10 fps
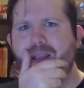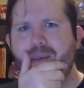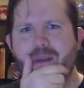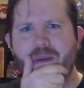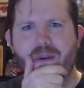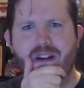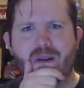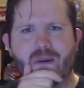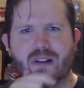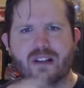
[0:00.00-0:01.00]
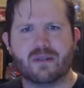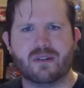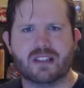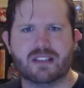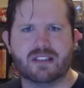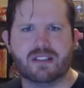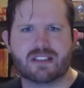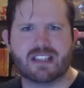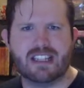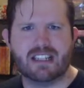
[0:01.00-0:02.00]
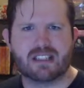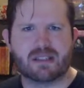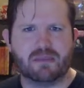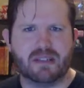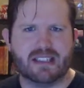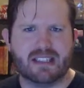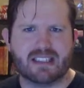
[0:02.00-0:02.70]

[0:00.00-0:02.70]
what I really want to do, because I need to split this.